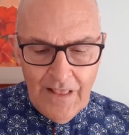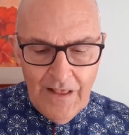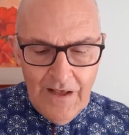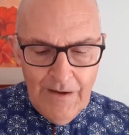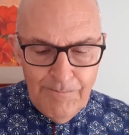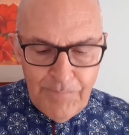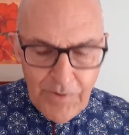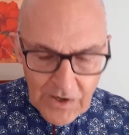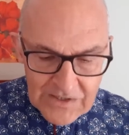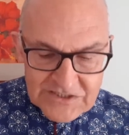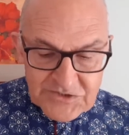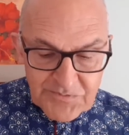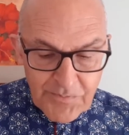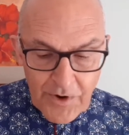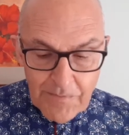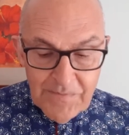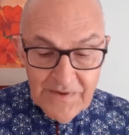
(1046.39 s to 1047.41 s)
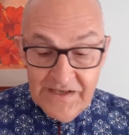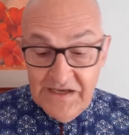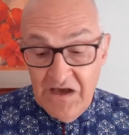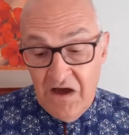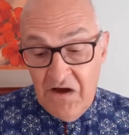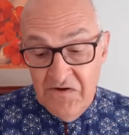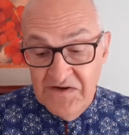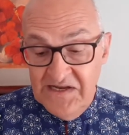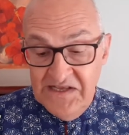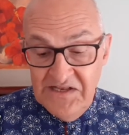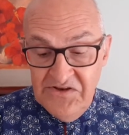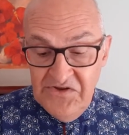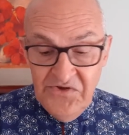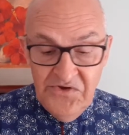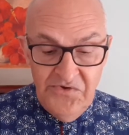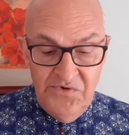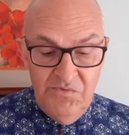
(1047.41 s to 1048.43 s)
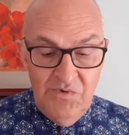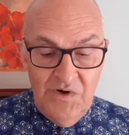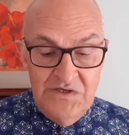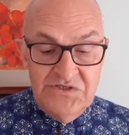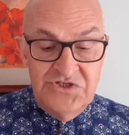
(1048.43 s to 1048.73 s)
Apollos probably only knew what